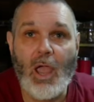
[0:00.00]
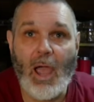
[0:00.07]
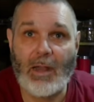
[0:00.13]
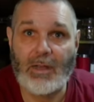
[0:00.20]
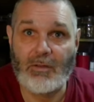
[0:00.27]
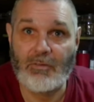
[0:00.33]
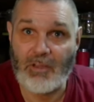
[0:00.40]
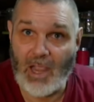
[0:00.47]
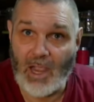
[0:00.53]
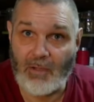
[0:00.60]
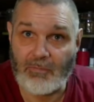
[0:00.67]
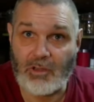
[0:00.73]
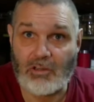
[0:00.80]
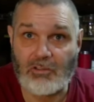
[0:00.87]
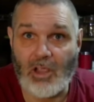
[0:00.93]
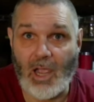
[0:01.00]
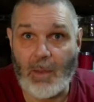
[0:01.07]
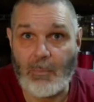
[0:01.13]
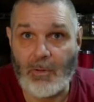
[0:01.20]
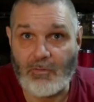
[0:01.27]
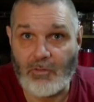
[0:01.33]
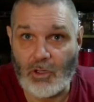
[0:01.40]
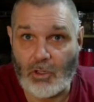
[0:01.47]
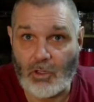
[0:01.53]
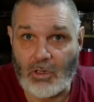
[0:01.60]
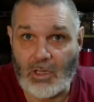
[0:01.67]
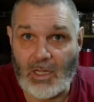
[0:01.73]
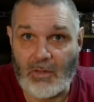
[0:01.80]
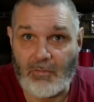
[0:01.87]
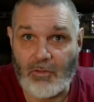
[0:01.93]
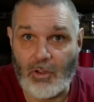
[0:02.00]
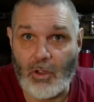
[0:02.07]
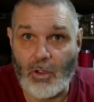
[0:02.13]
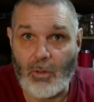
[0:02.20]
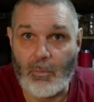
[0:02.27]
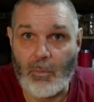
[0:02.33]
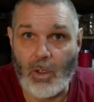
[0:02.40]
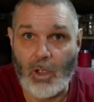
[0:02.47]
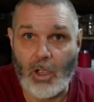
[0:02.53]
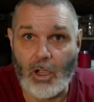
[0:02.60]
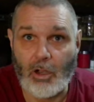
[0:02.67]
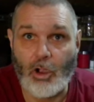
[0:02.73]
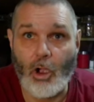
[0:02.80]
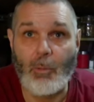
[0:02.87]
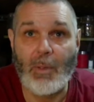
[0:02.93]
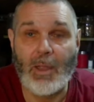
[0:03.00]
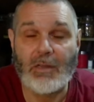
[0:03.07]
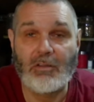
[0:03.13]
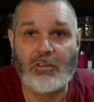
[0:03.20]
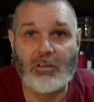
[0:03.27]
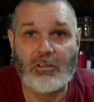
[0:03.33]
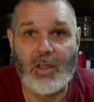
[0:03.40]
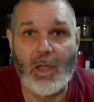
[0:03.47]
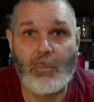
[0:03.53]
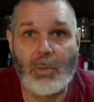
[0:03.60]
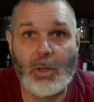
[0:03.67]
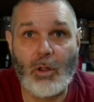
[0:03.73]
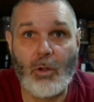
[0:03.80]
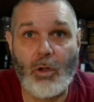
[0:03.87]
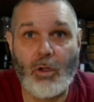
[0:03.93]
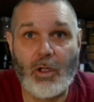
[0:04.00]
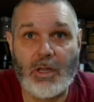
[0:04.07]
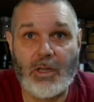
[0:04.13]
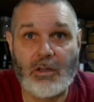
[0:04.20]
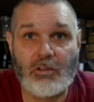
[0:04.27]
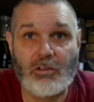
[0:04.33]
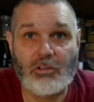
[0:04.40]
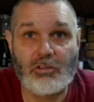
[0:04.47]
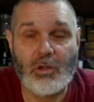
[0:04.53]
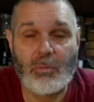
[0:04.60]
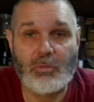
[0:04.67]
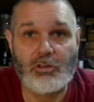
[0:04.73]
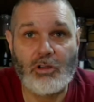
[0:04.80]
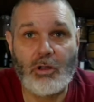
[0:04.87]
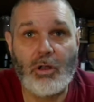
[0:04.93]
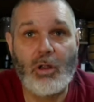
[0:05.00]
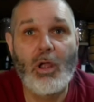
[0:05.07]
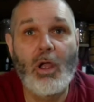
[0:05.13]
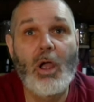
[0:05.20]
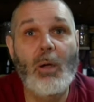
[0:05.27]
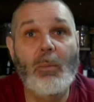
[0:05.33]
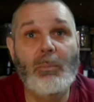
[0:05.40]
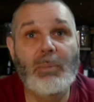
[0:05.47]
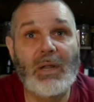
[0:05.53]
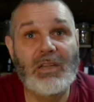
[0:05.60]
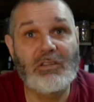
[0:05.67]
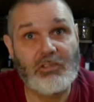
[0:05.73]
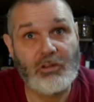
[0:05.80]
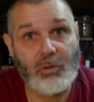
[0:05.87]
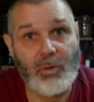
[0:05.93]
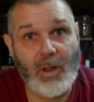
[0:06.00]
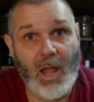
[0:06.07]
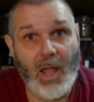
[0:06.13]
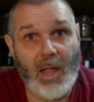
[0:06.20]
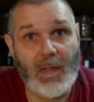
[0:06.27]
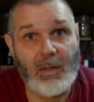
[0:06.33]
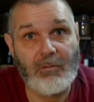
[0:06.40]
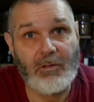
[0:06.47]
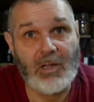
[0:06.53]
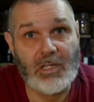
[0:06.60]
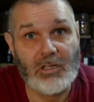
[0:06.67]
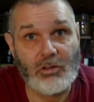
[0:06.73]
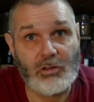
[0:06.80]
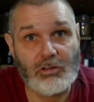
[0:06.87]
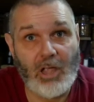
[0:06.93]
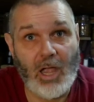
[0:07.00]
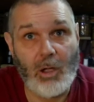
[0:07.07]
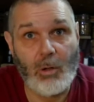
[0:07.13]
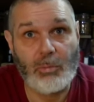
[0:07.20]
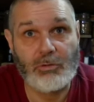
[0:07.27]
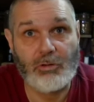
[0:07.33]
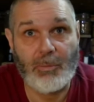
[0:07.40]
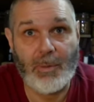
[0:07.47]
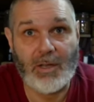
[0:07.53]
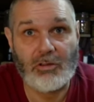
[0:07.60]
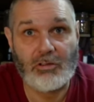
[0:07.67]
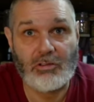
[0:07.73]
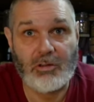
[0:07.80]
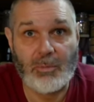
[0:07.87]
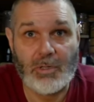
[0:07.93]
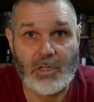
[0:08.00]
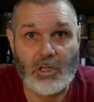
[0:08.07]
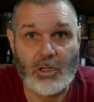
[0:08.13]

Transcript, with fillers: And if you have the time, if you could leave a, a comment down below in the description please do that. It really does help tremendously with the